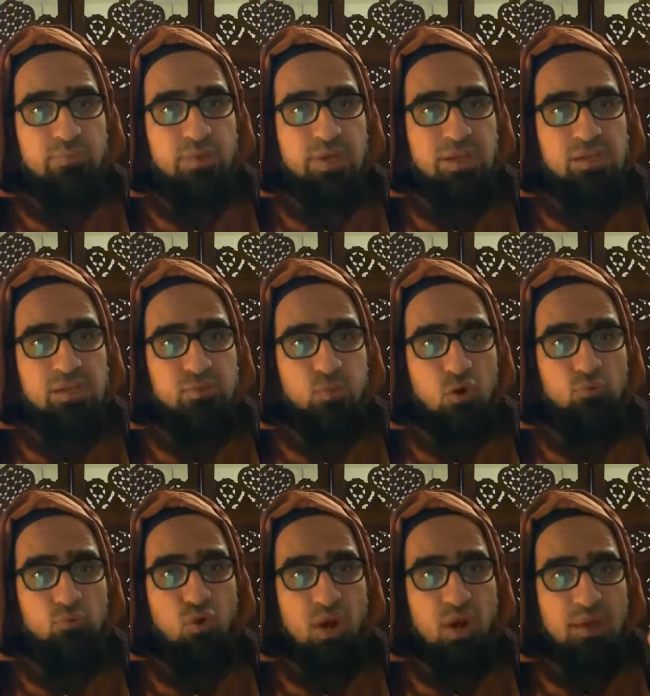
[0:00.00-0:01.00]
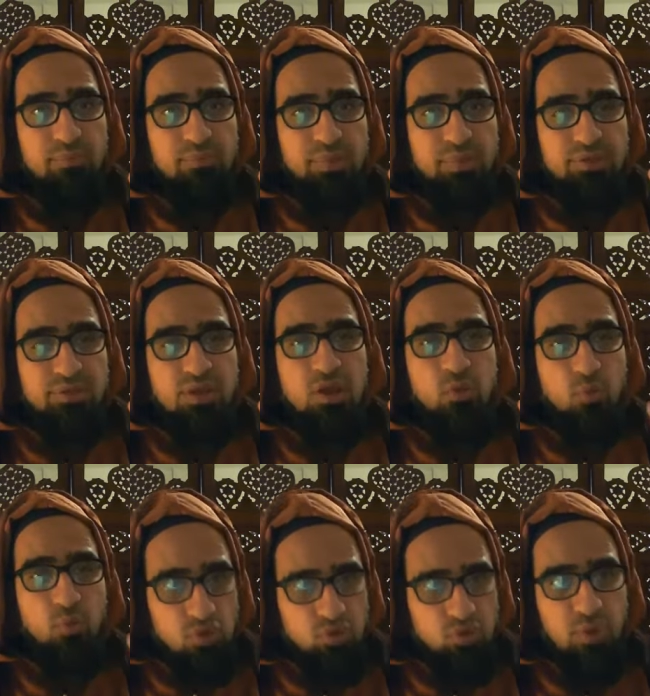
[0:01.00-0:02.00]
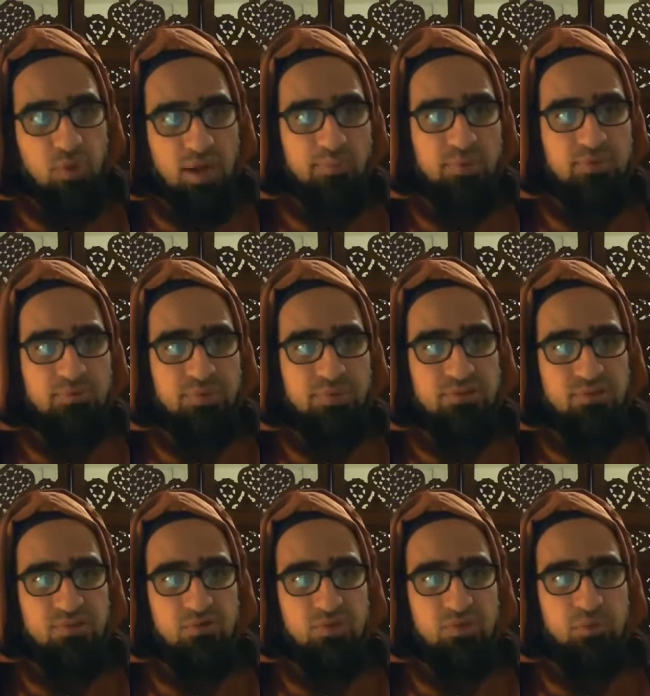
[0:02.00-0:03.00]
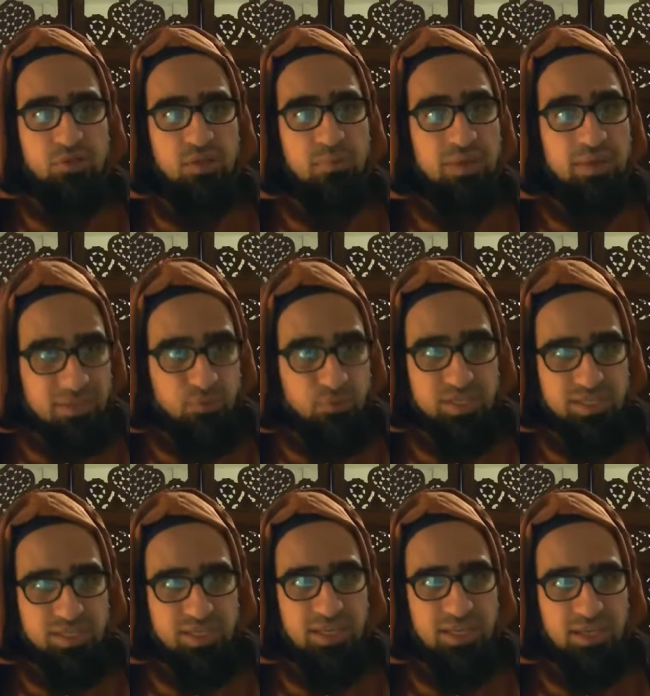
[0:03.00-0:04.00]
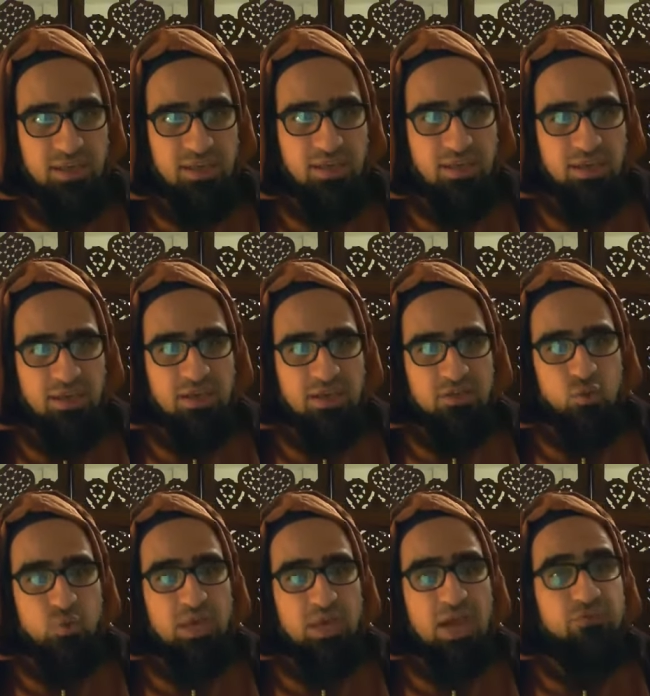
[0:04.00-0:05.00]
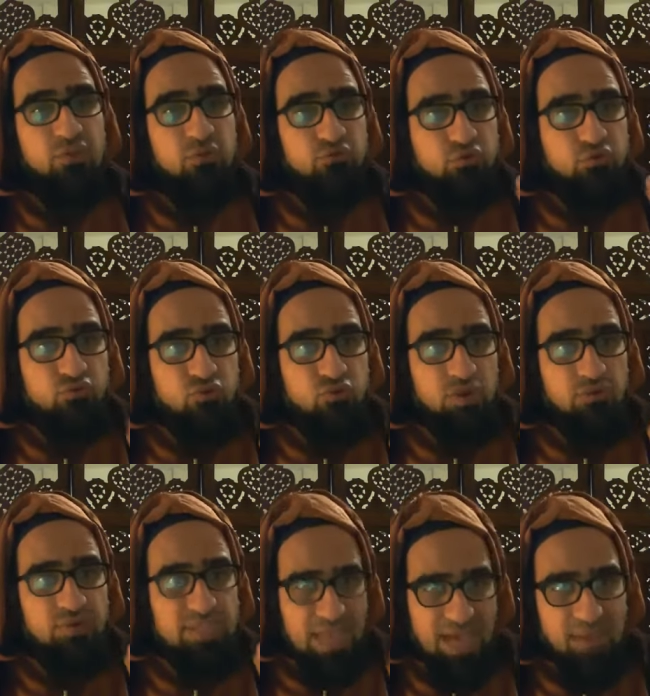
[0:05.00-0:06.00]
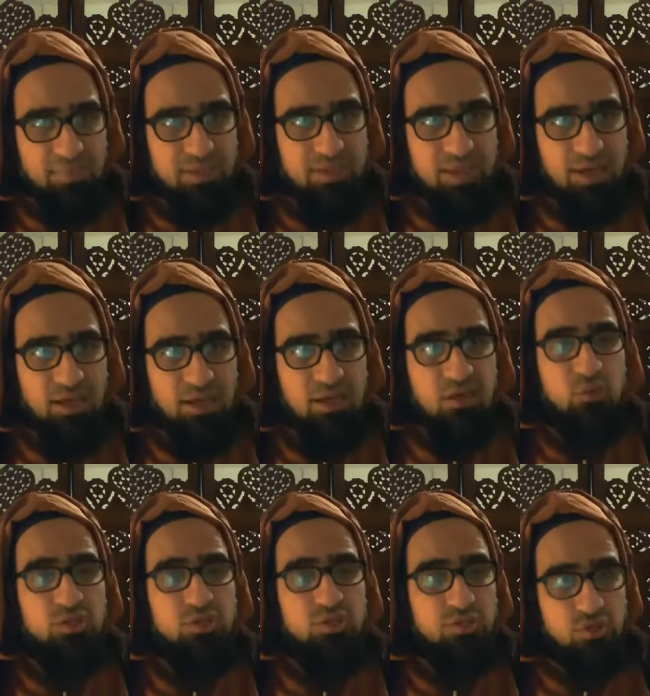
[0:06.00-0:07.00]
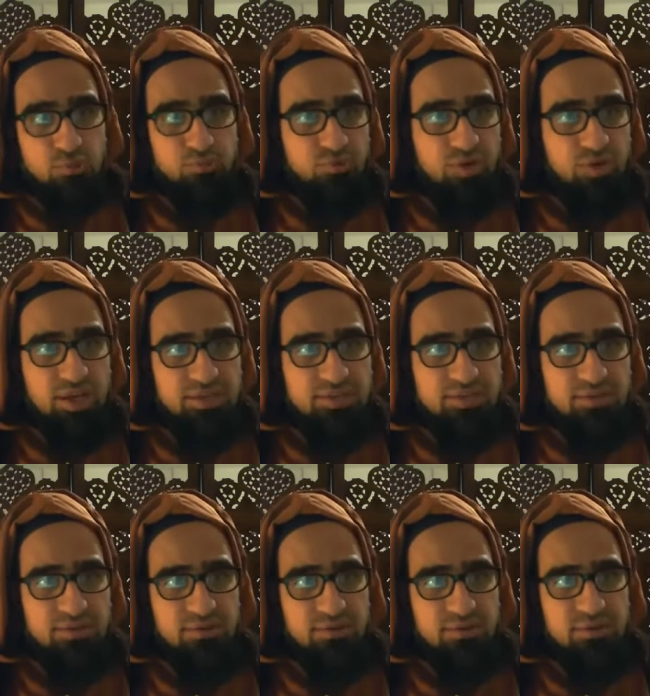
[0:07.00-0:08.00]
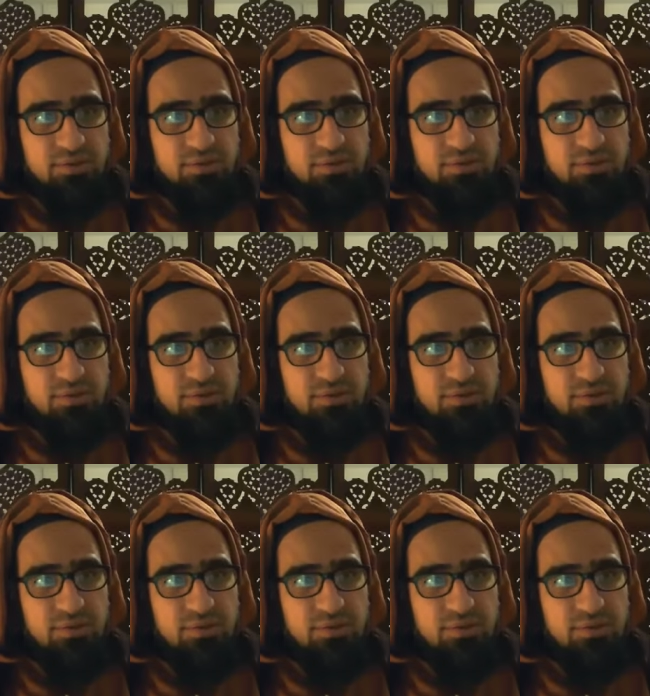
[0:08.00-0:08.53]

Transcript: His name is what? Muhammad. What does Muhammad mean, Wasallam linguistically? So we have the, the root of his hamida, which means to praise.